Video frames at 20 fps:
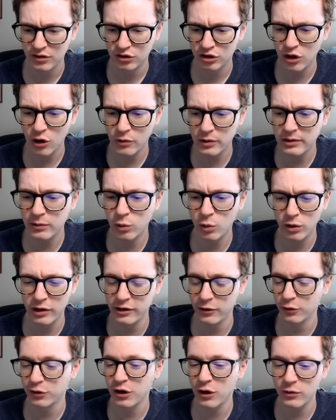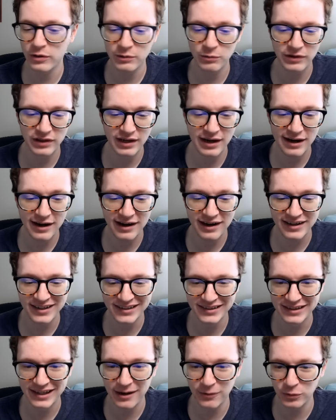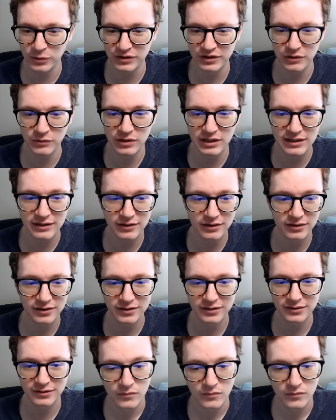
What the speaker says: Cody Hoyer, Cody with an I. That one's unique.